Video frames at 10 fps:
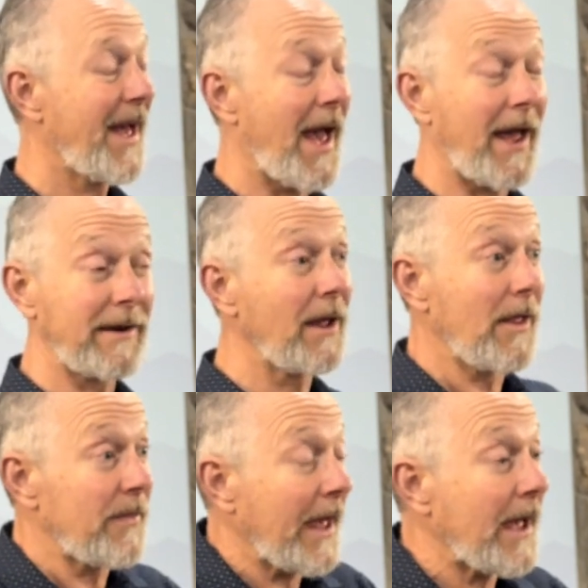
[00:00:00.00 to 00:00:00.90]
And
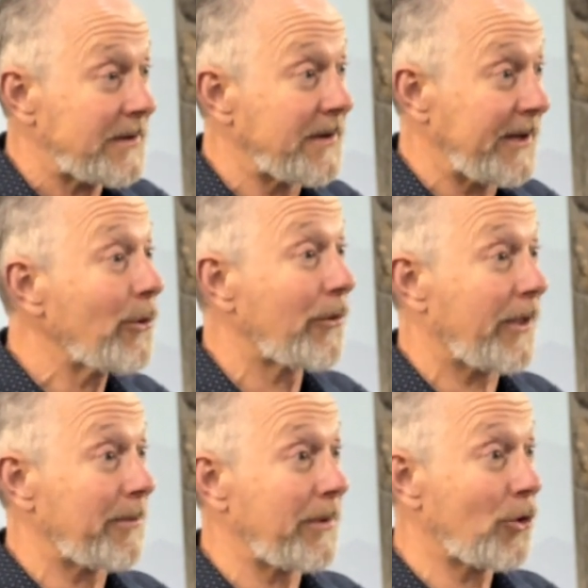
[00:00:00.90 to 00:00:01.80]
they had to deal with
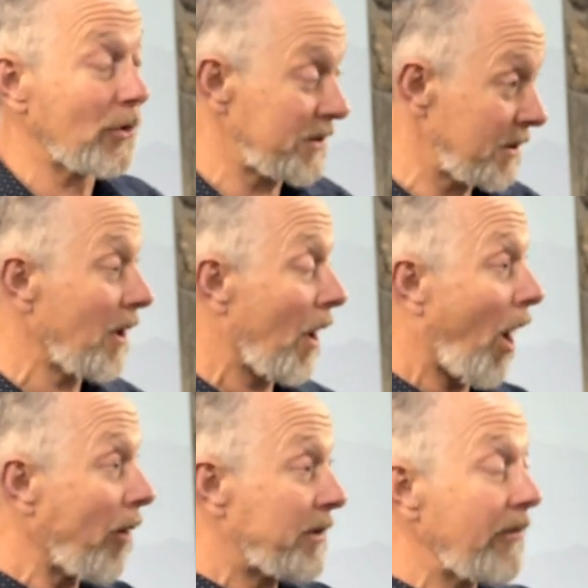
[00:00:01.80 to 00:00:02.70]
it because
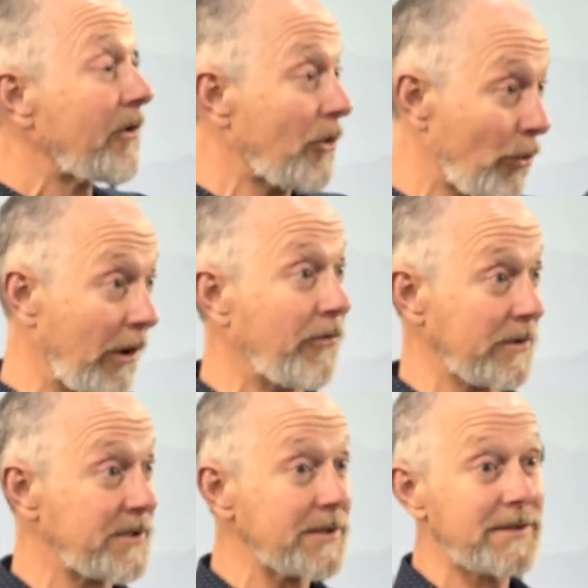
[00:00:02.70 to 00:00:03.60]
I'm giving the
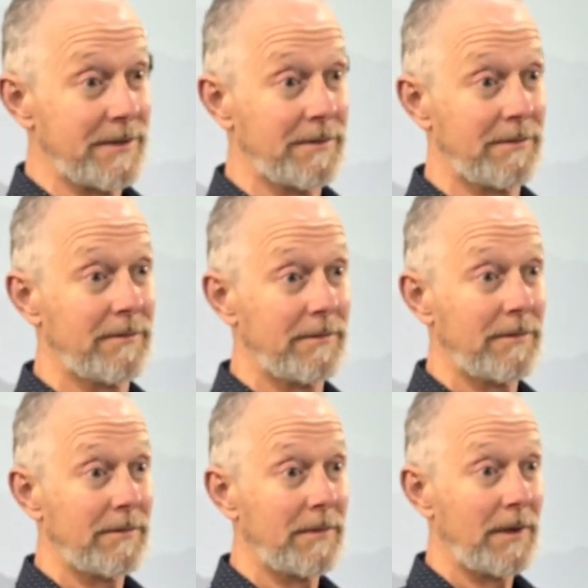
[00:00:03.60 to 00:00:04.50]
references
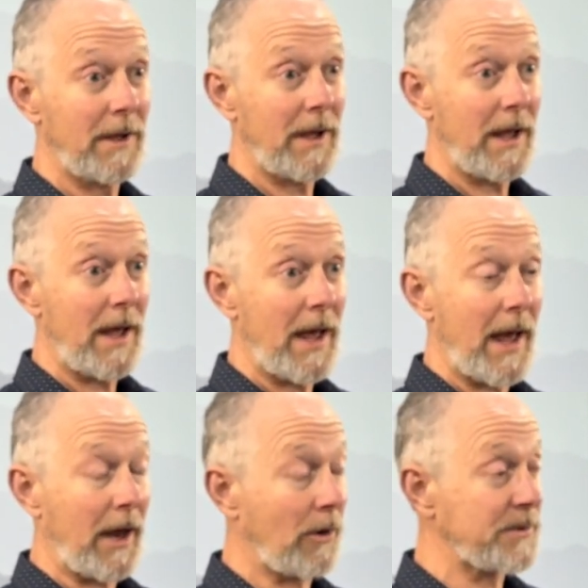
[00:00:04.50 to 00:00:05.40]

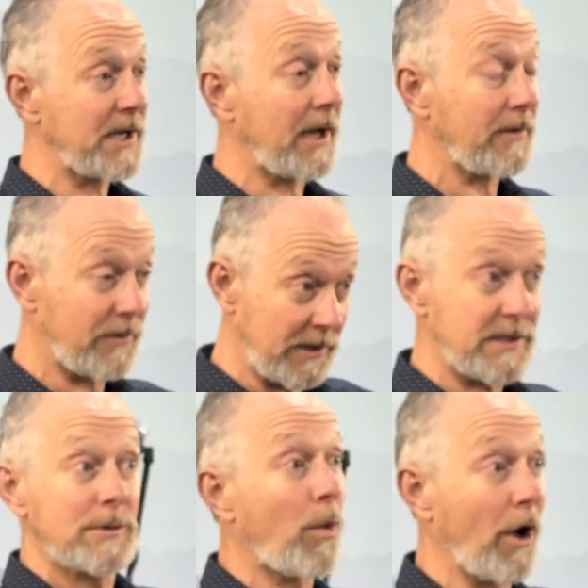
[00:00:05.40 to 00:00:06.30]
and I'm saying, this
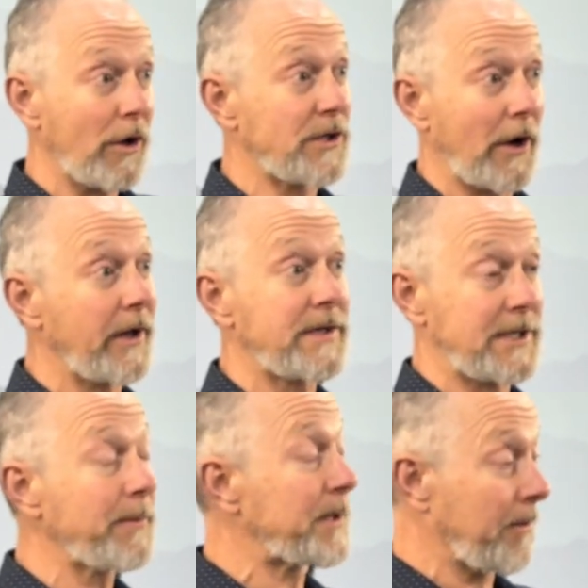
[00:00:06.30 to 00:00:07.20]
is why I don't
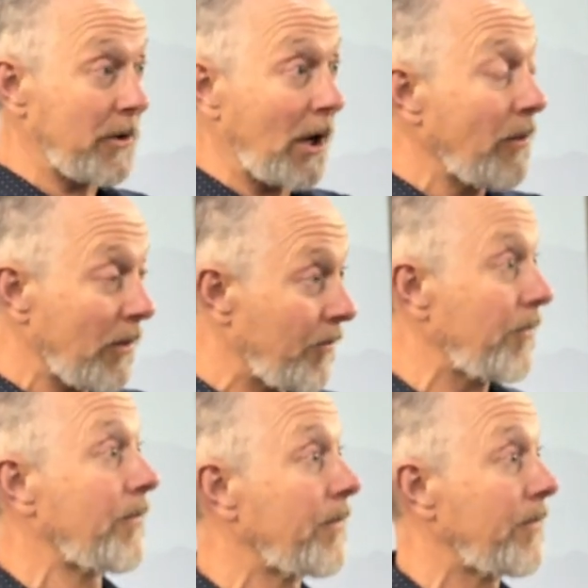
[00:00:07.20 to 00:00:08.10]
accept it. You know,
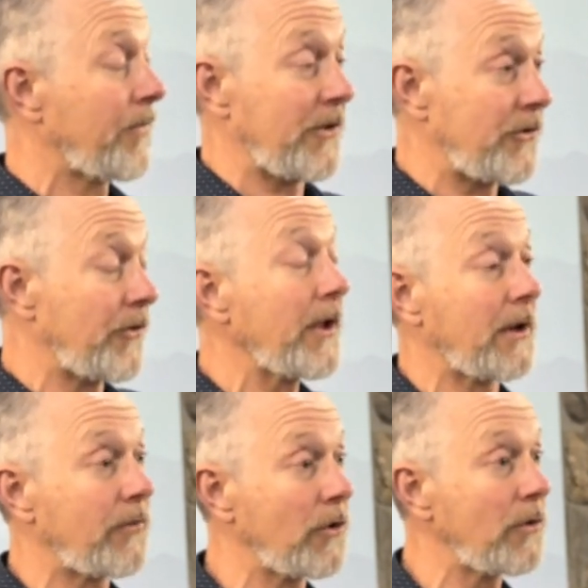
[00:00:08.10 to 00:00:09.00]
this is it.
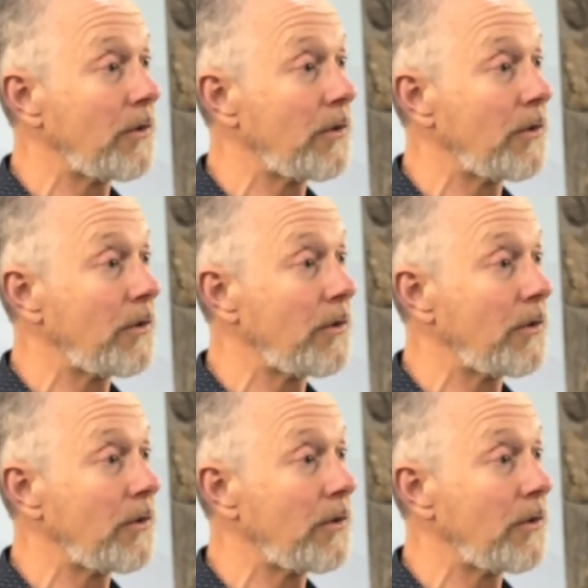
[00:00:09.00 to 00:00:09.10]
If